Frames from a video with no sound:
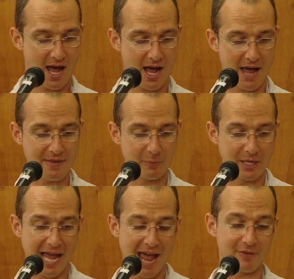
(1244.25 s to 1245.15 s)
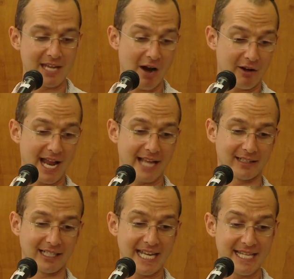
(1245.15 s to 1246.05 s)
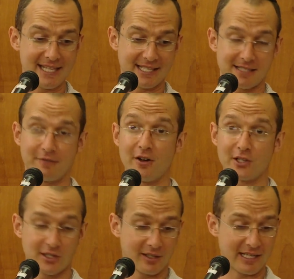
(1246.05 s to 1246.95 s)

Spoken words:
And then we have the error handling in this function.